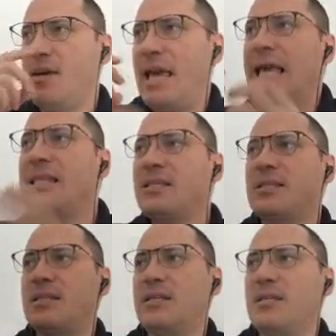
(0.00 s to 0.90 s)

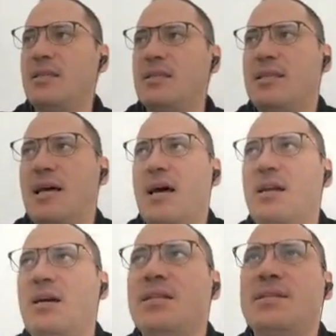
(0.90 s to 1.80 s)
entity
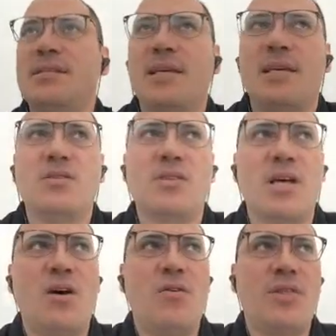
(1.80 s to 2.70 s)
that understands
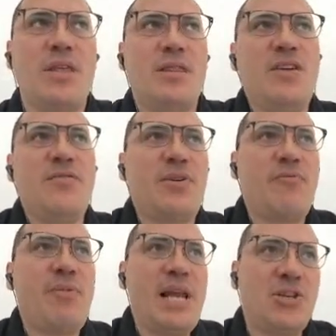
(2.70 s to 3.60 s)
how the
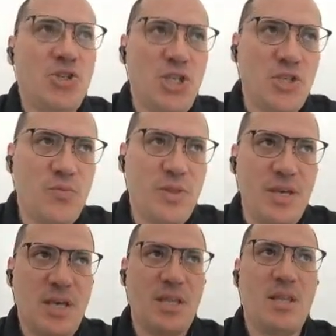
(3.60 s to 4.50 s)
different relationships
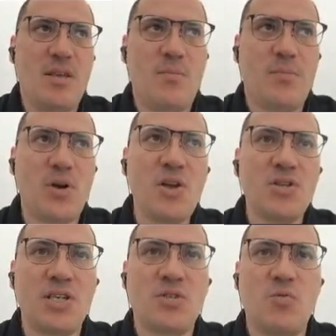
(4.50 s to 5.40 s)
within the
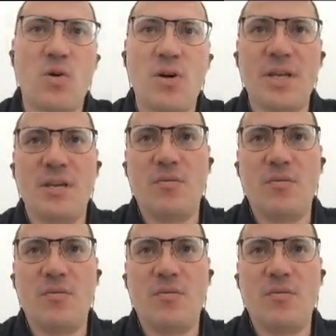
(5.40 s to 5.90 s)
projects work